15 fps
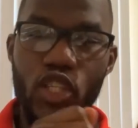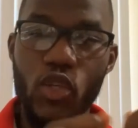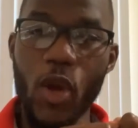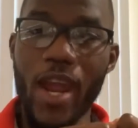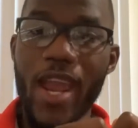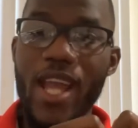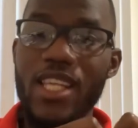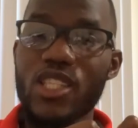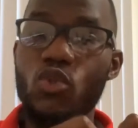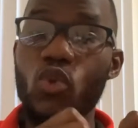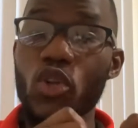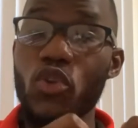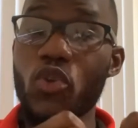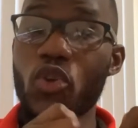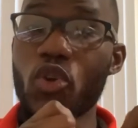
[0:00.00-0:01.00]
Your edge is
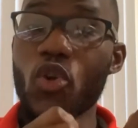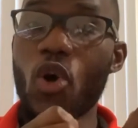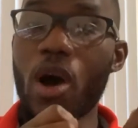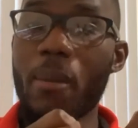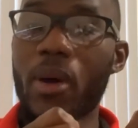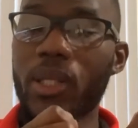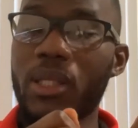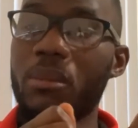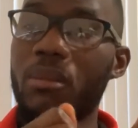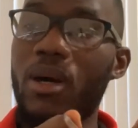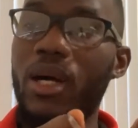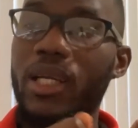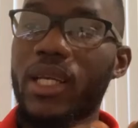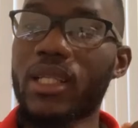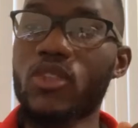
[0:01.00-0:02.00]
what you know about the
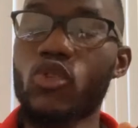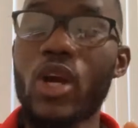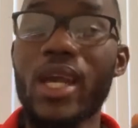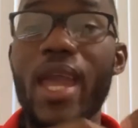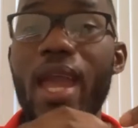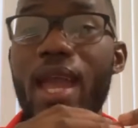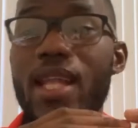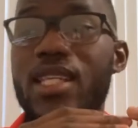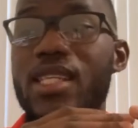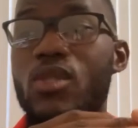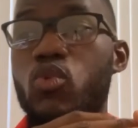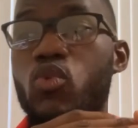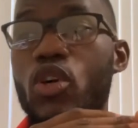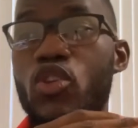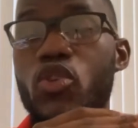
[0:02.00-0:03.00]
market. Your edge is
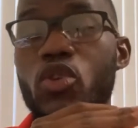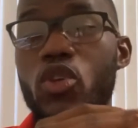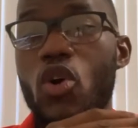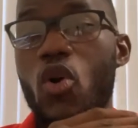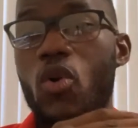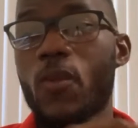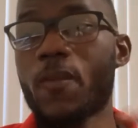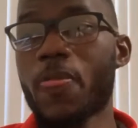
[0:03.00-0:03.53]
what you know,